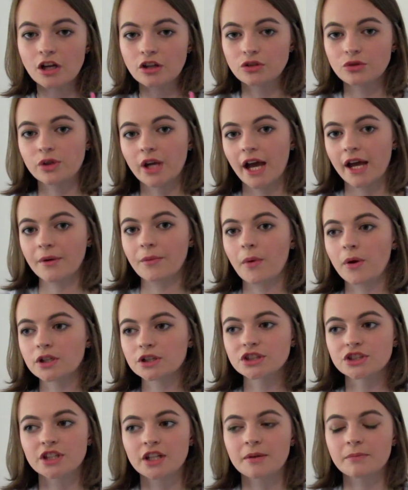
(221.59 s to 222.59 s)
You can
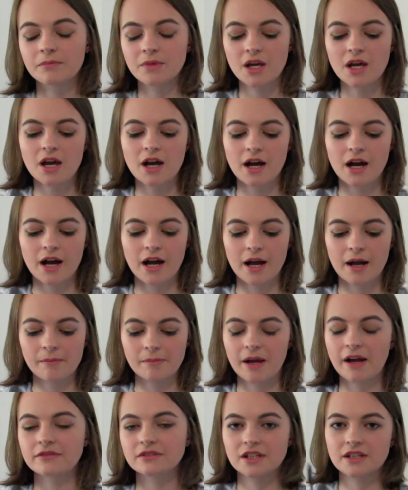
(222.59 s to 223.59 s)
wash them,
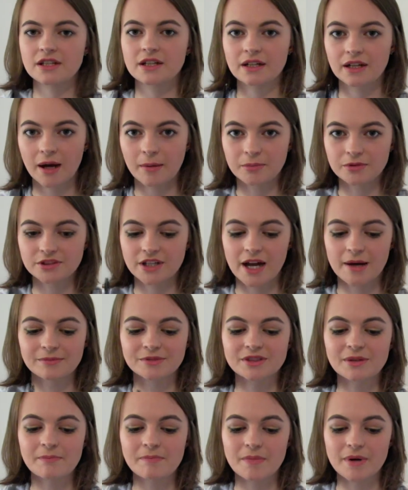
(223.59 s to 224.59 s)
I've done that a couple times,
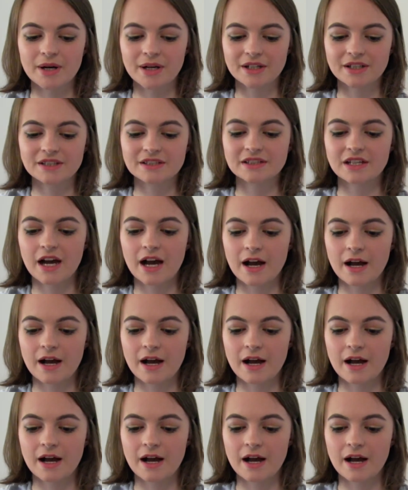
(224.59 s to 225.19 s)
but